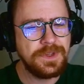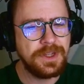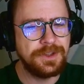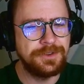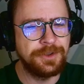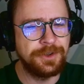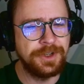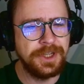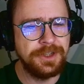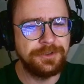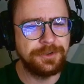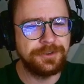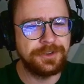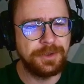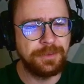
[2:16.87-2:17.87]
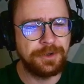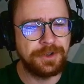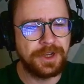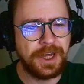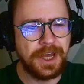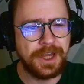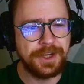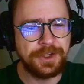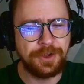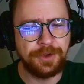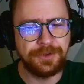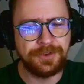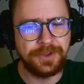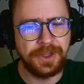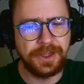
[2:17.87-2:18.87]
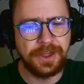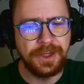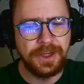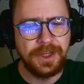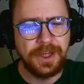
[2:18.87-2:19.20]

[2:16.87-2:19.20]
Sardines are similar to hide and go seek,